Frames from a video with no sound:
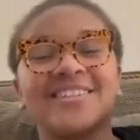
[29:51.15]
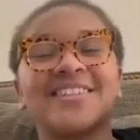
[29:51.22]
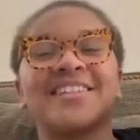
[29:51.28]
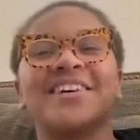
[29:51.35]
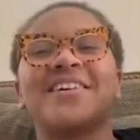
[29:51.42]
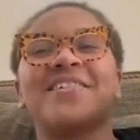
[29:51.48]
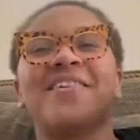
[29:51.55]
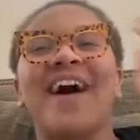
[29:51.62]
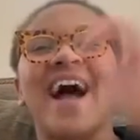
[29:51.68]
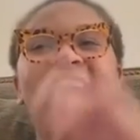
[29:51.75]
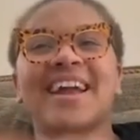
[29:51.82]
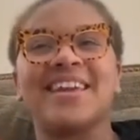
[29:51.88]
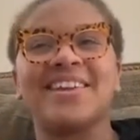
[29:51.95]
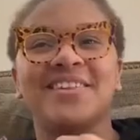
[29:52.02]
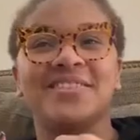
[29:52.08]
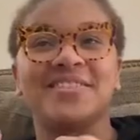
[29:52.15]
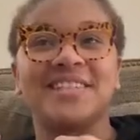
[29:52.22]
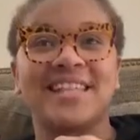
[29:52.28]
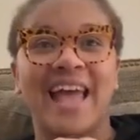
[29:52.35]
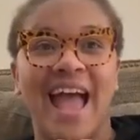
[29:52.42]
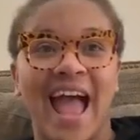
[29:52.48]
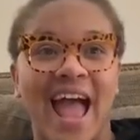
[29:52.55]
So I use
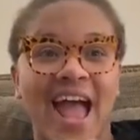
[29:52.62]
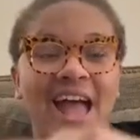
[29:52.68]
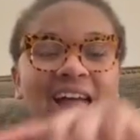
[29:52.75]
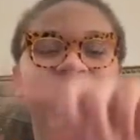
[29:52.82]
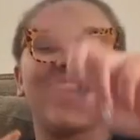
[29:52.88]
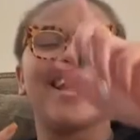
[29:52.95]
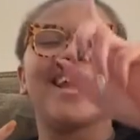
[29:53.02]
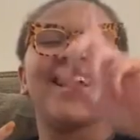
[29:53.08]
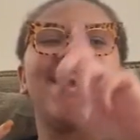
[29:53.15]
that